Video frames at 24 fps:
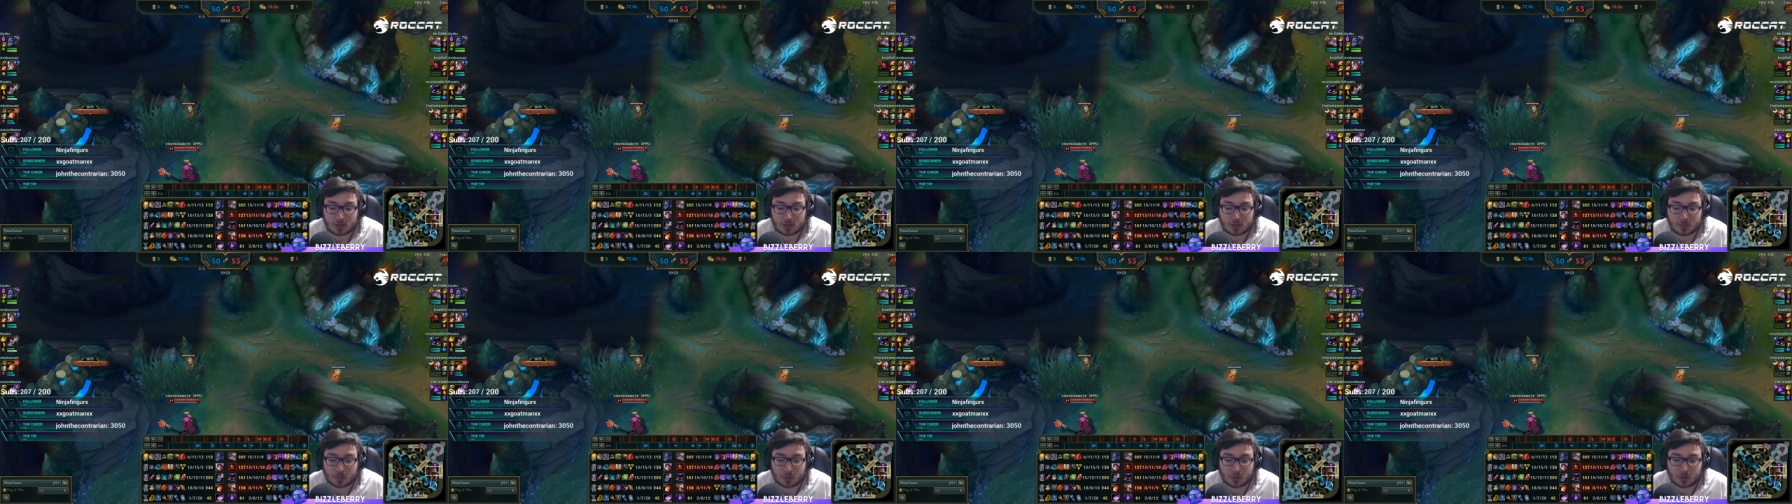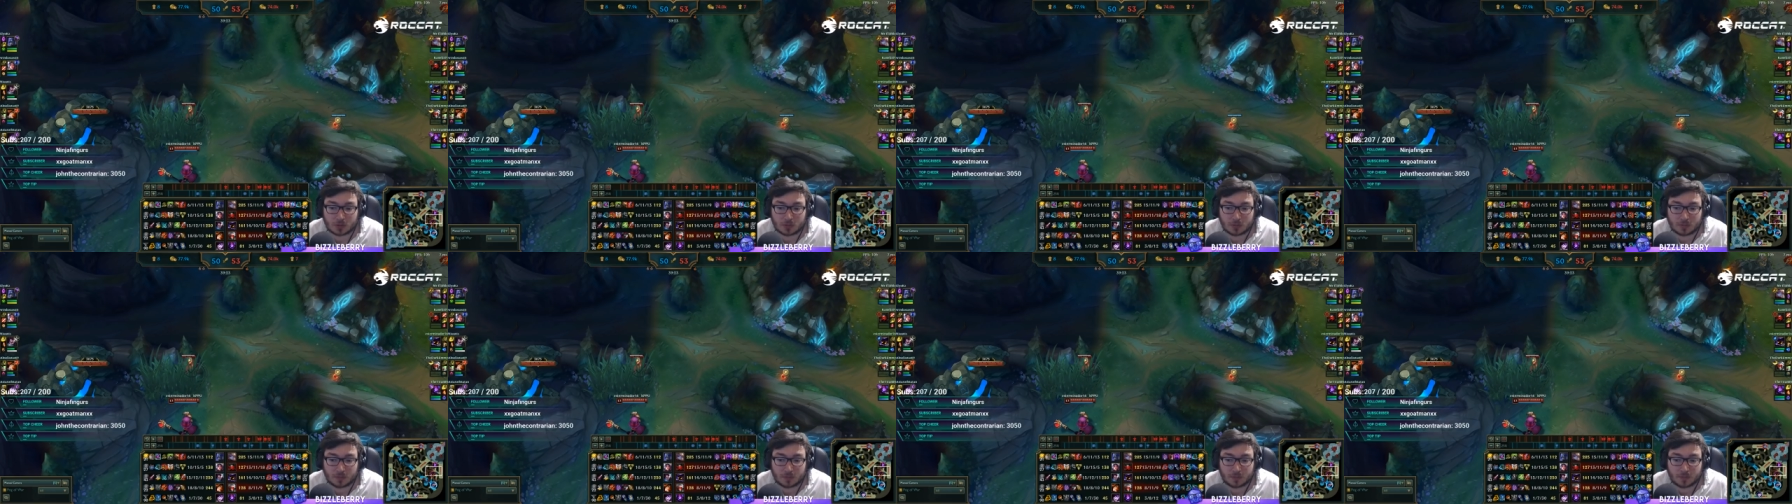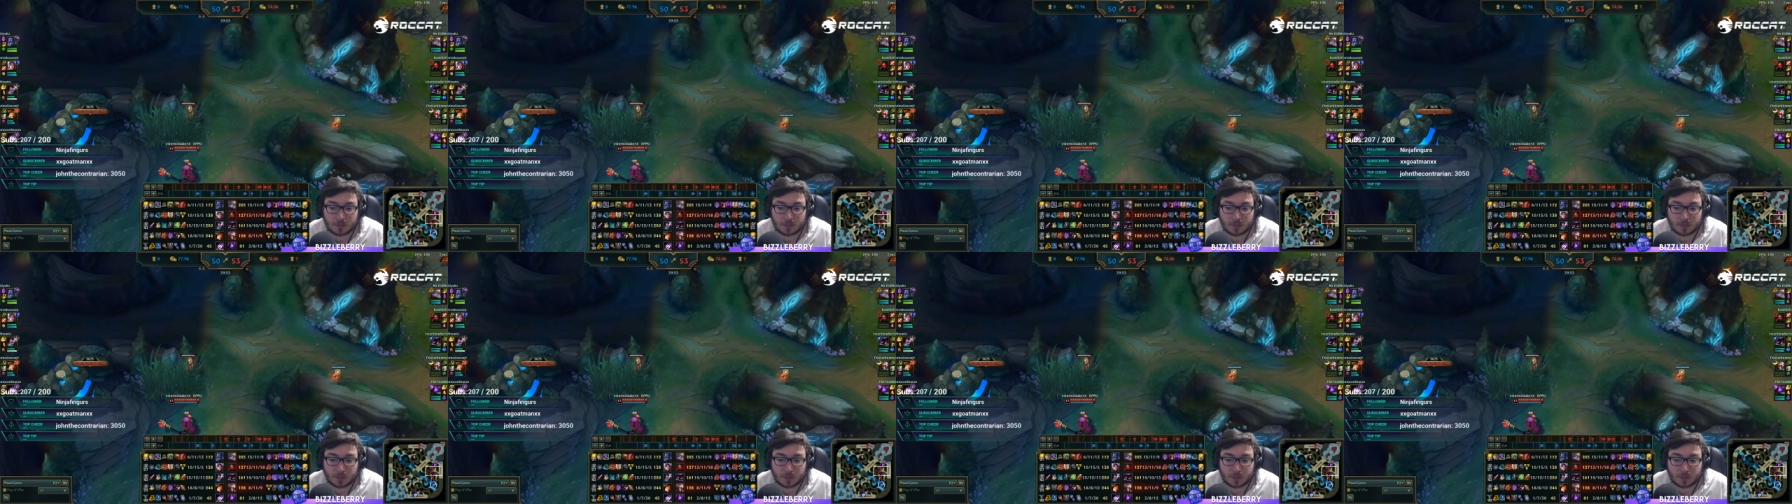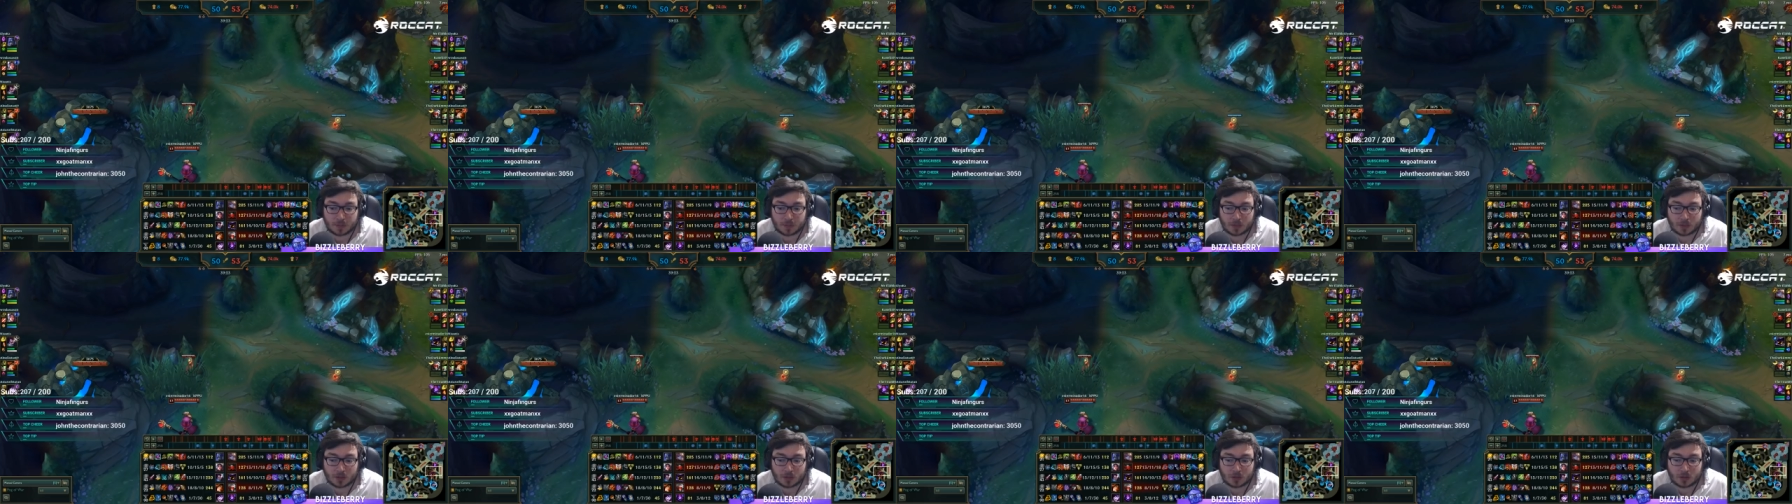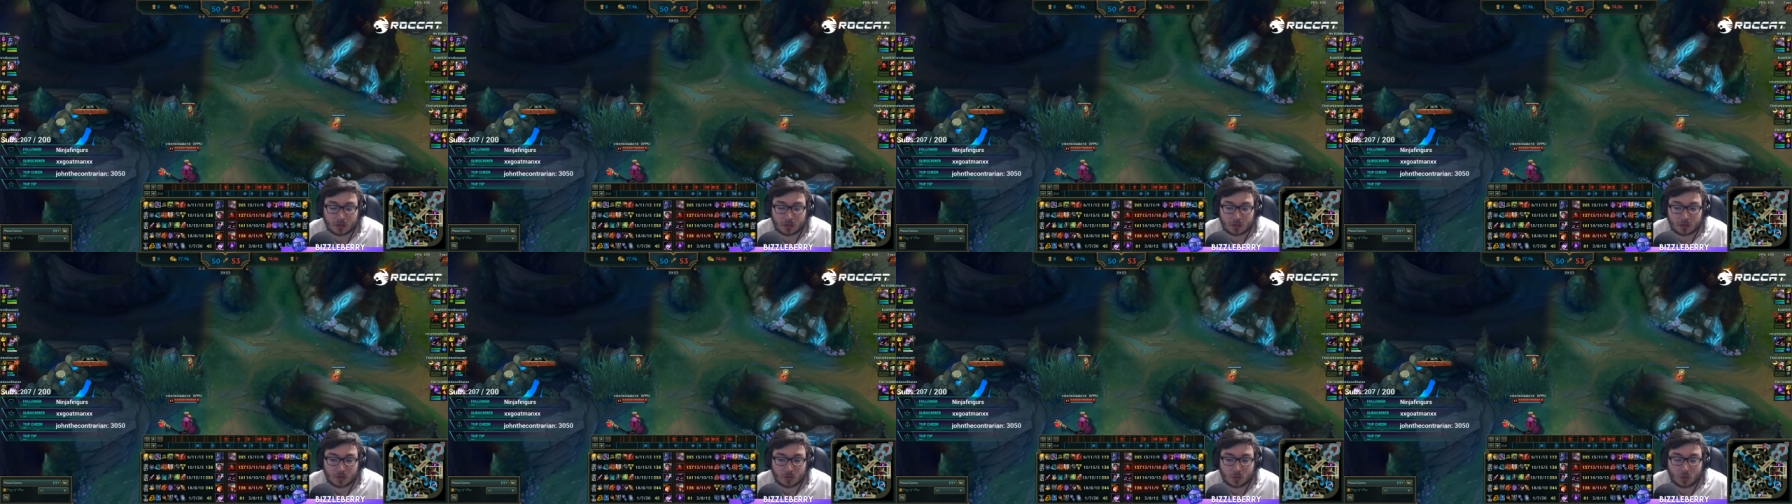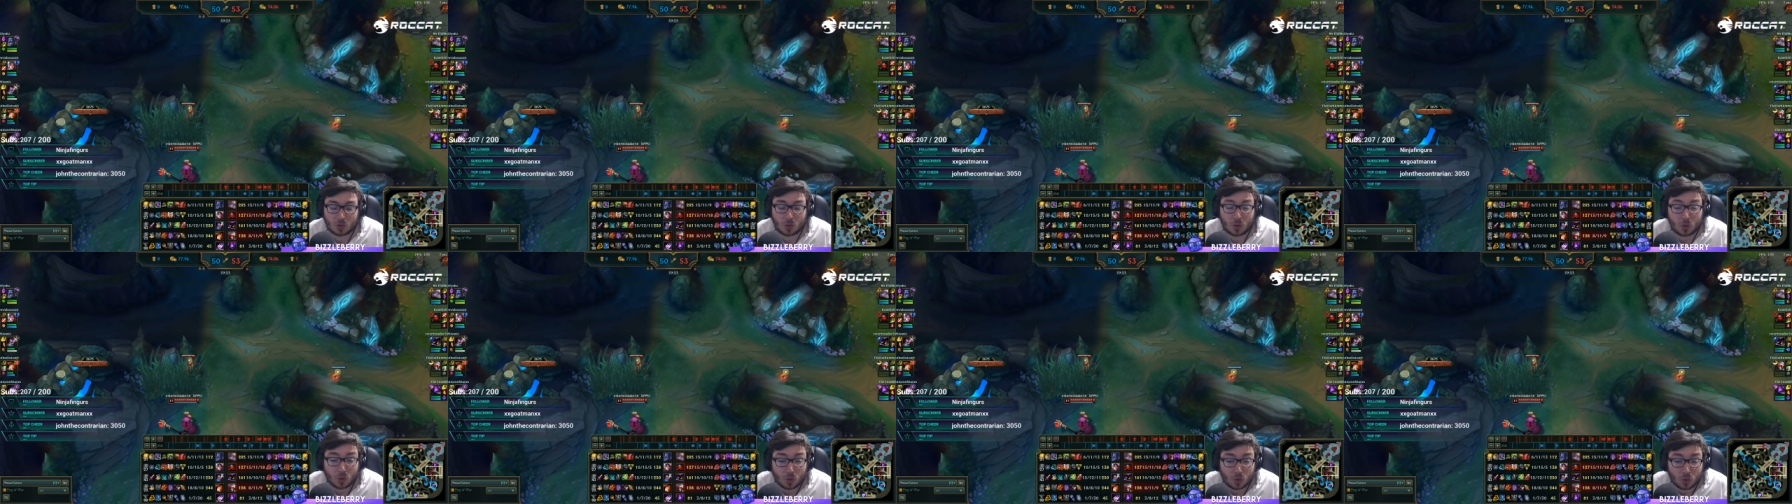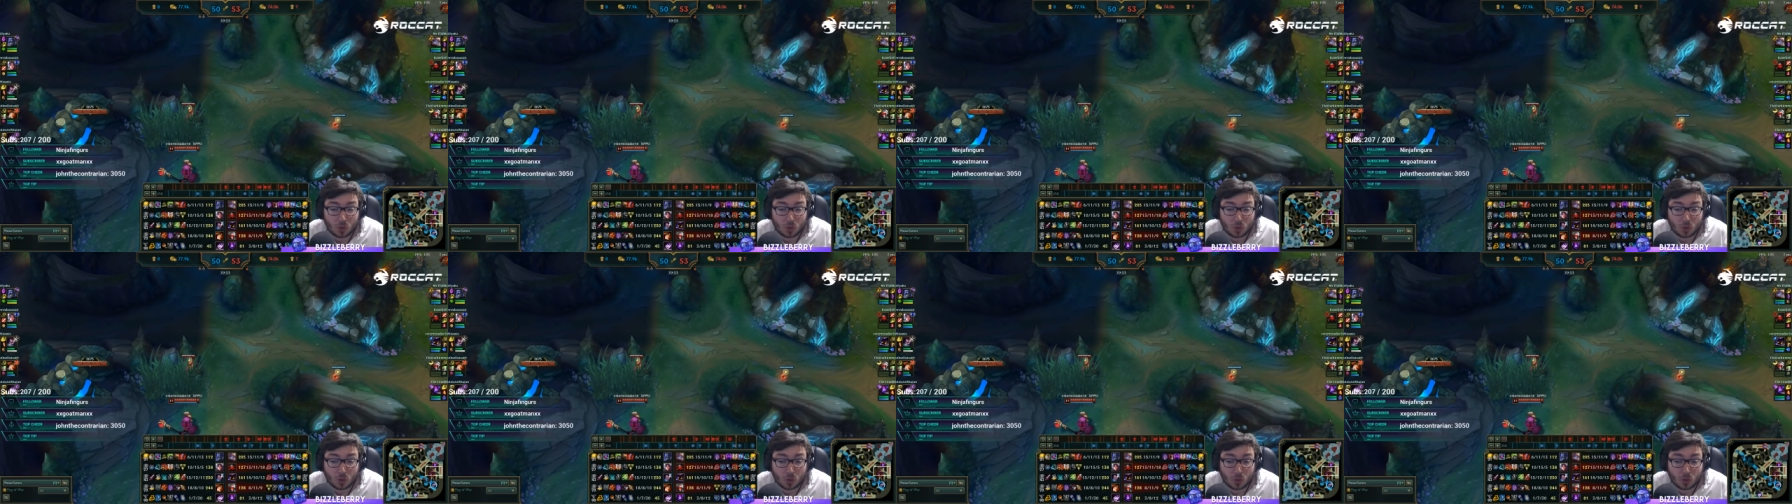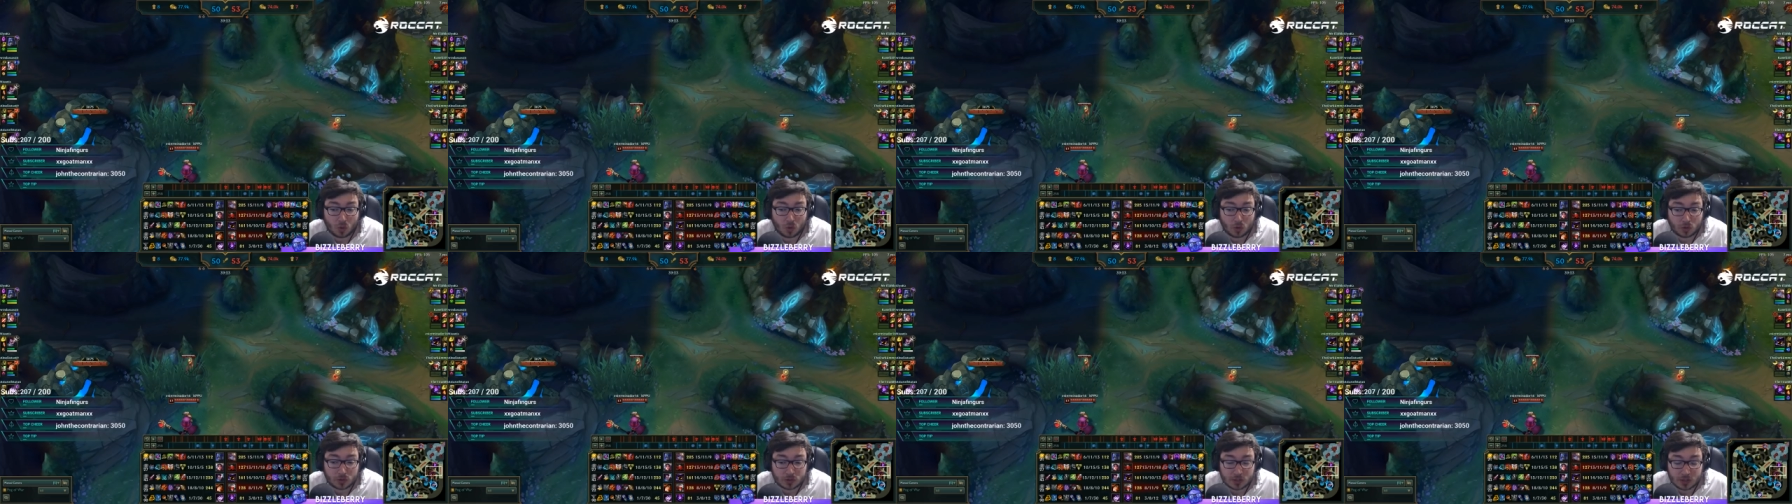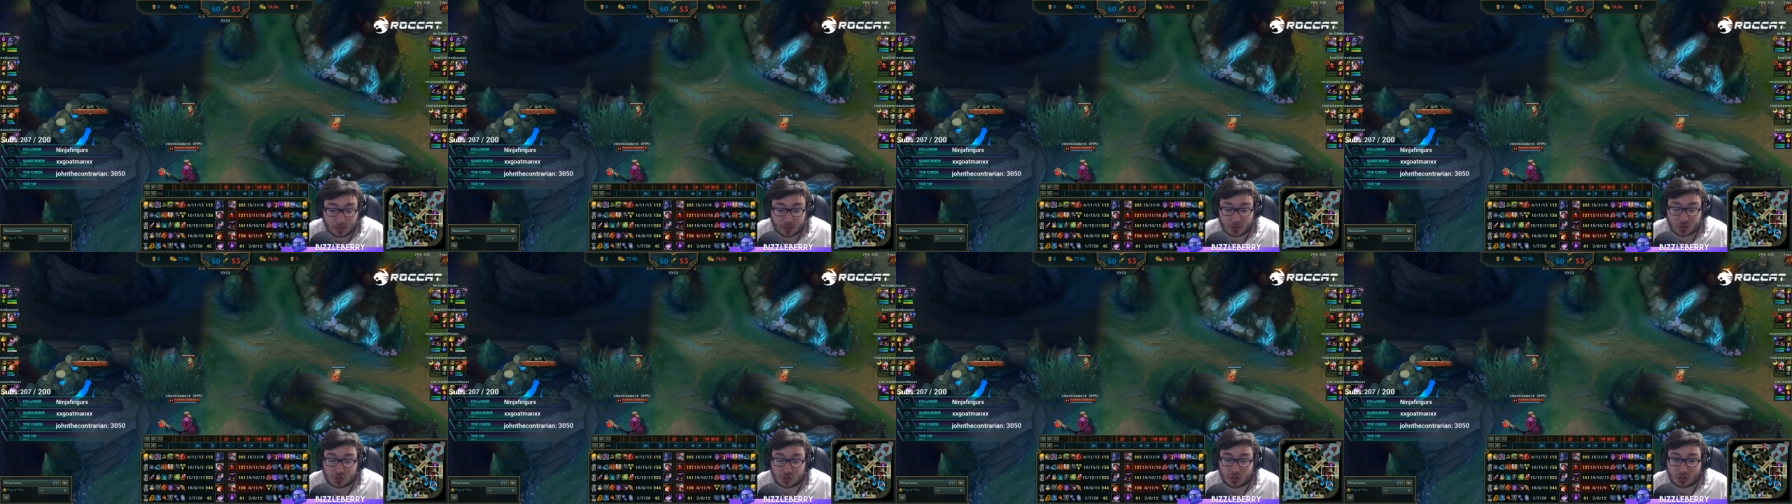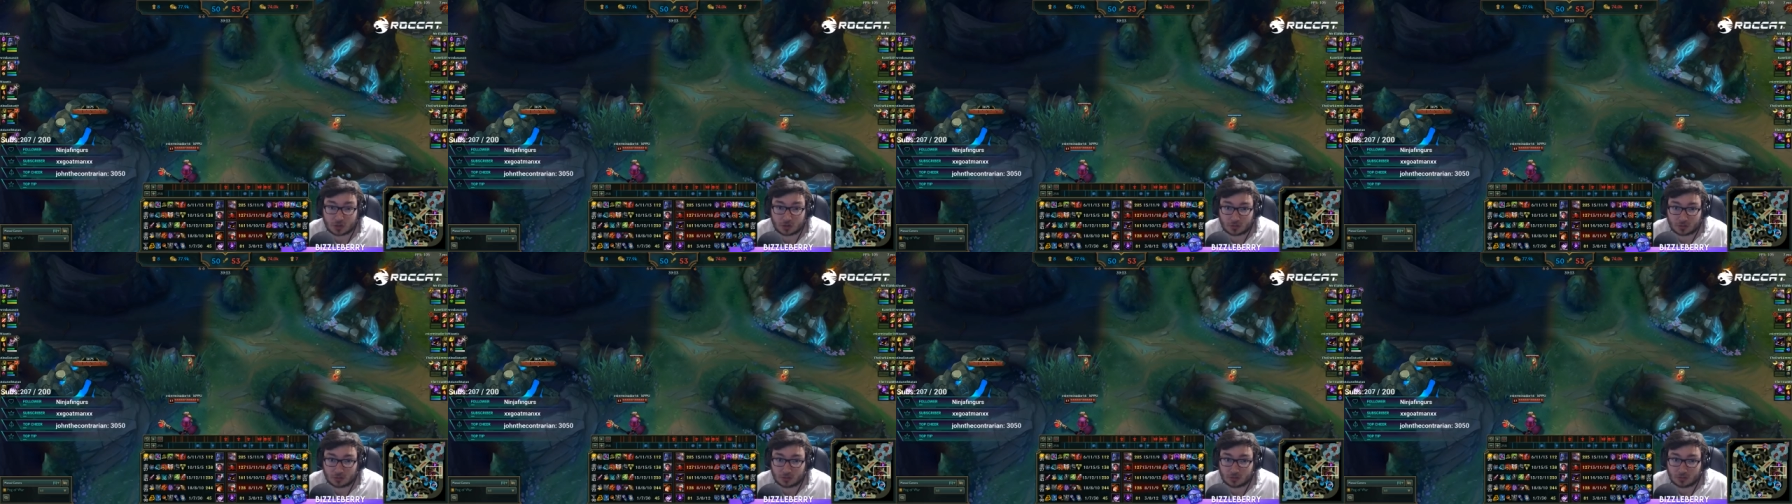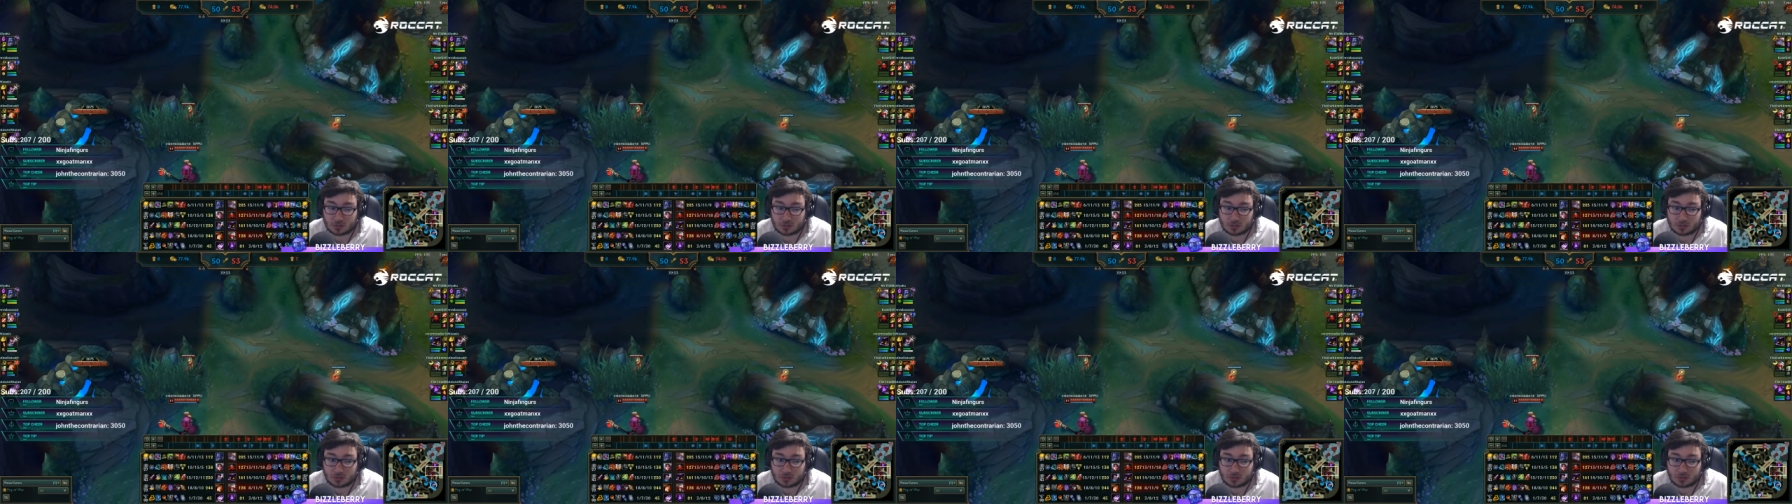support. Or Summoner Shard.